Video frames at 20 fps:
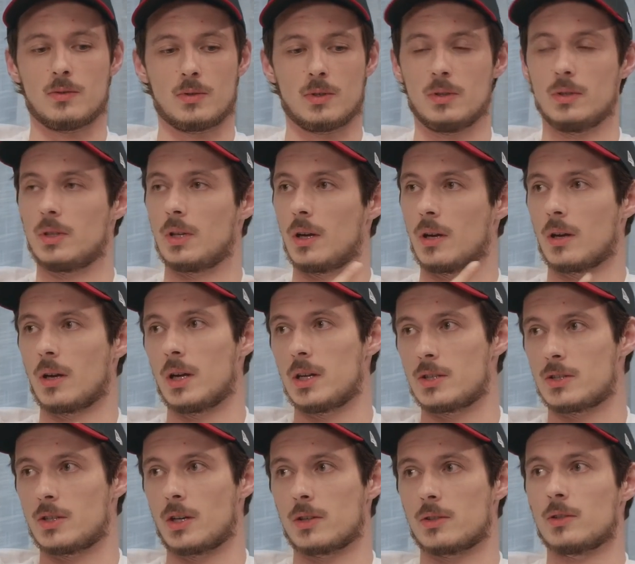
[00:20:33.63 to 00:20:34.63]
really young
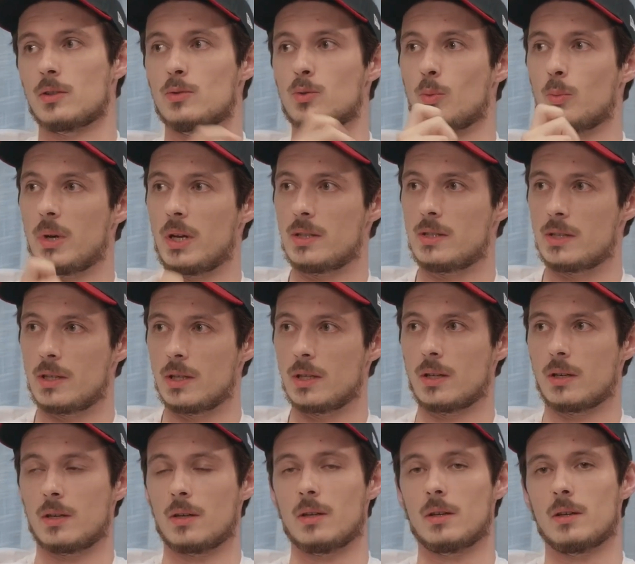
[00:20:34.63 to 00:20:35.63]
guys, starting to
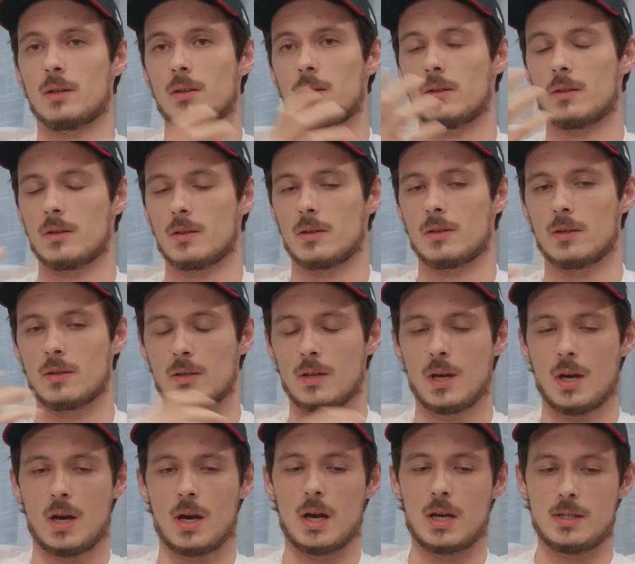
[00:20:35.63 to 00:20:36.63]
betting, and
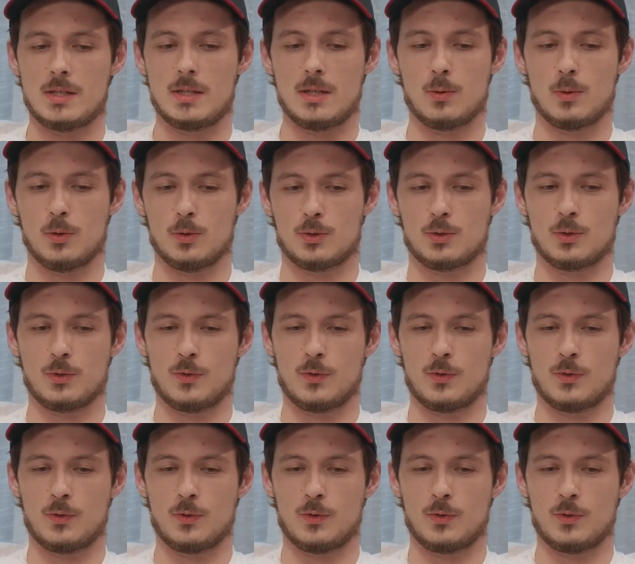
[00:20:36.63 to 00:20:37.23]
I see also